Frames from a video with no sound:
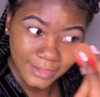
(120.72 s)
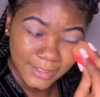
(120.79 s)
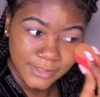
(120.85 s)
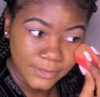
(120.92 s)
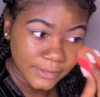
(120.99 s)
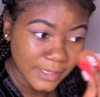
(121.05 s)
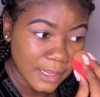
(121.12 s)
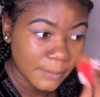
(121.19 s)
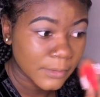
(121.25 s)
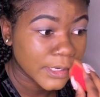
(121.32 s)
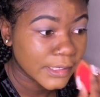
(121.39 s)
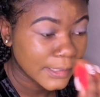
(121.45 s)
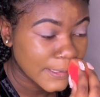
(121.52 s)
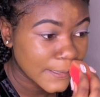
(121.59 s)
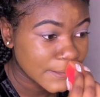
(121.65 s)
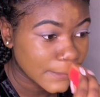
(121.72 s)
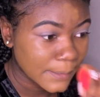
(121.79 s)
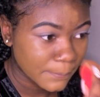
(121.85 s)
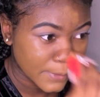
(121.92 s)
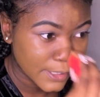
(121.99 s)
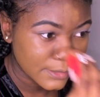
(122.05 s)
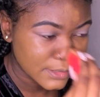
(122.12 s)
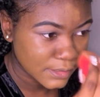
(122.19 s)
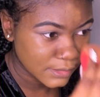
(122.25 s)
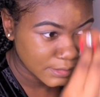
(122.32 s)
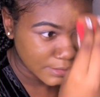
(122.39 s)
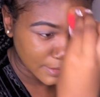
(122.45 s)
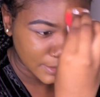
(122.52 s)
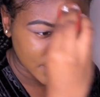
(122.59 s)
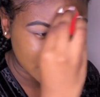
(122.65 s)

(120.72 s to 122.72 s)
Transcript: At least on camera it does. In person, it